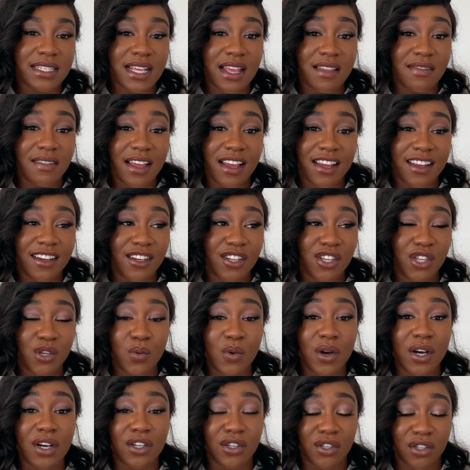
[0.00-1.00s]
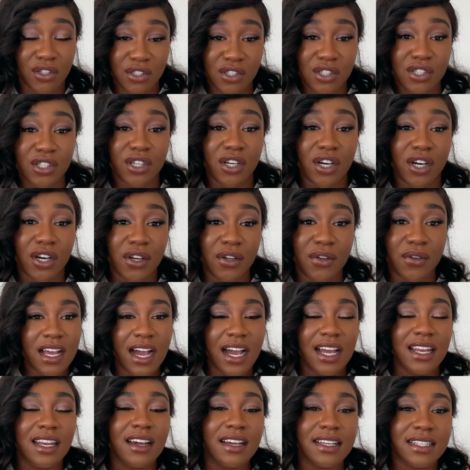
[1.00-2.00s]
and then you are good to go. I
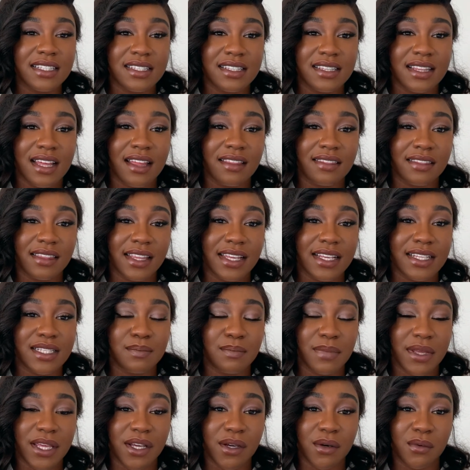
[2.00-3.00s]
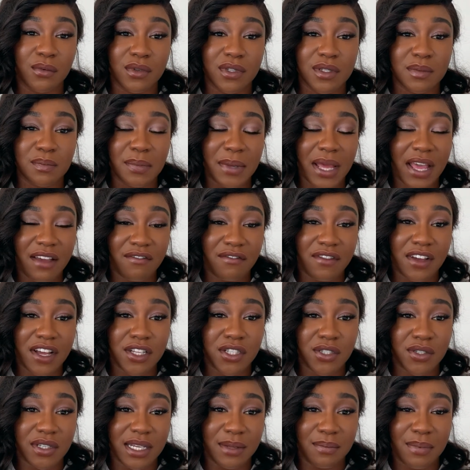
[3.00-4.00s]
liked that this peel was
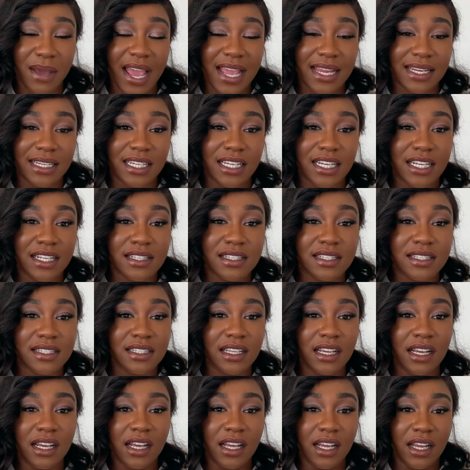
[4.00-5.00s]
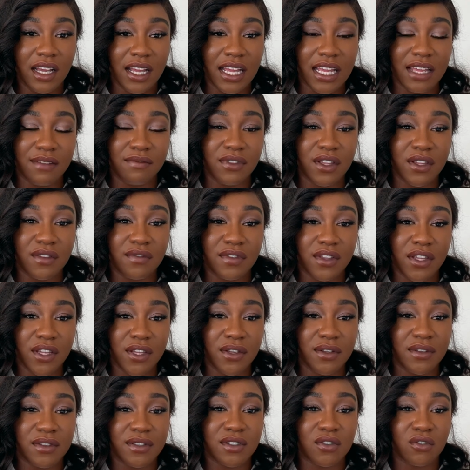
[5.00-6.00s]
virtually painless. If you've
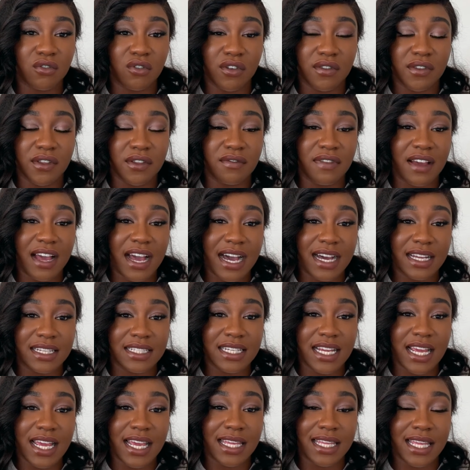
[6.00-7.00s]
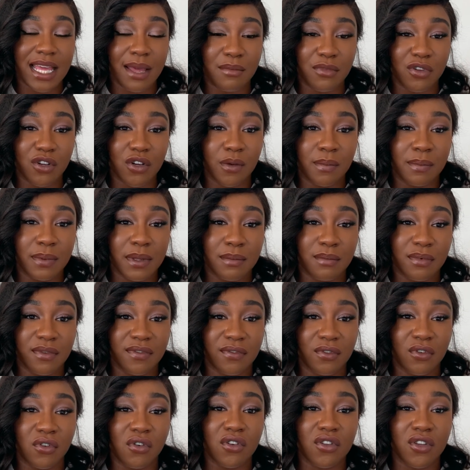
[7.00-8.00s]
used or you've had a chemical peel
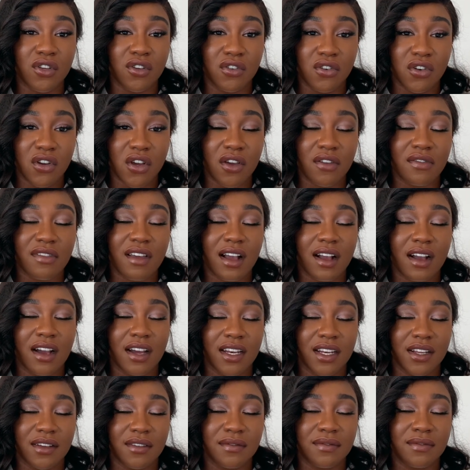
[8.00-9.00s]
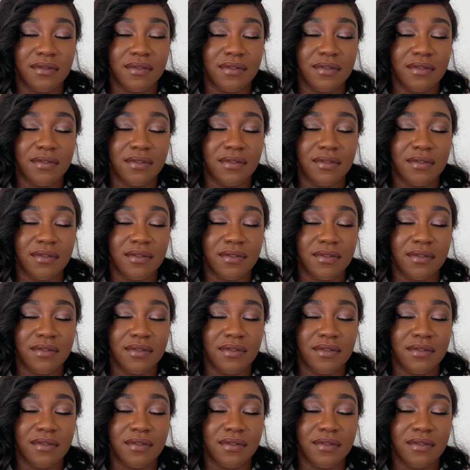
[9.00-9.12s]
before, you know that kind of